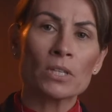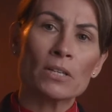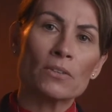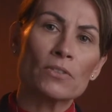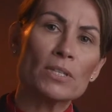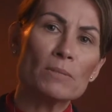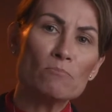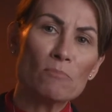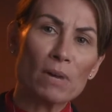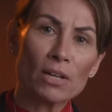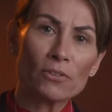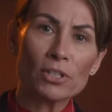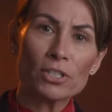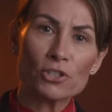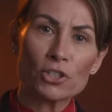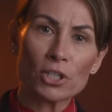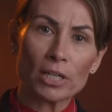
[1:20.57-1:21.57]
The monthly
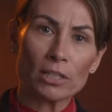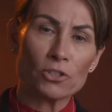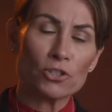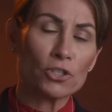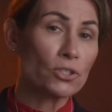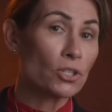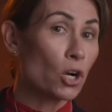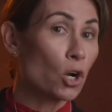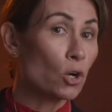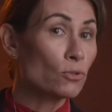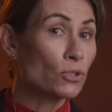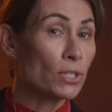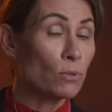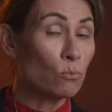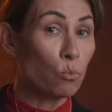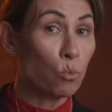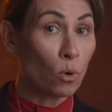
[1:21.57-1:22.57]
challenges are hosted
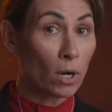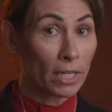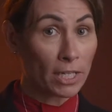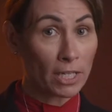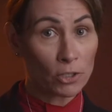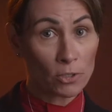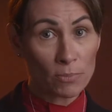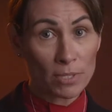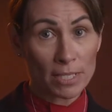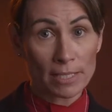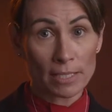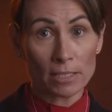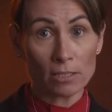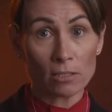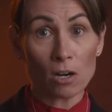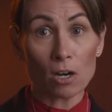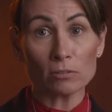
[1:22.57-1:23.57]
100%
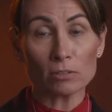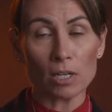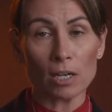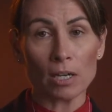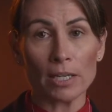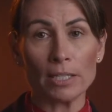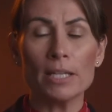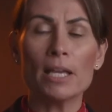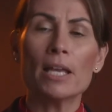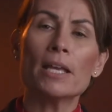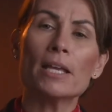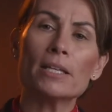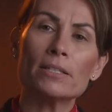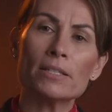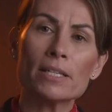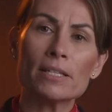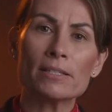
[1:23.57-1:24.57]
online
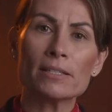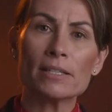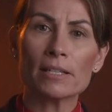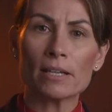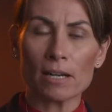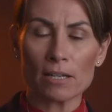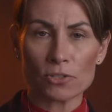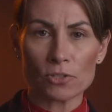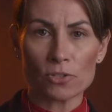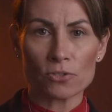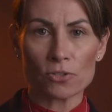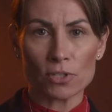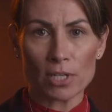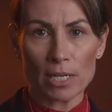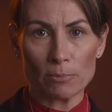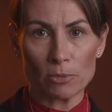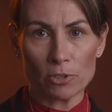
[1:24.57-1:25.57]
in EC Council
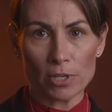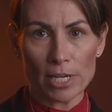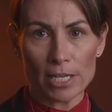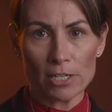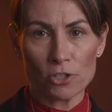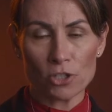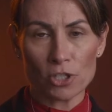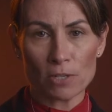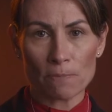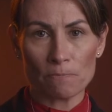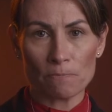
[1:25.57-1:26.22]
Cyber Range.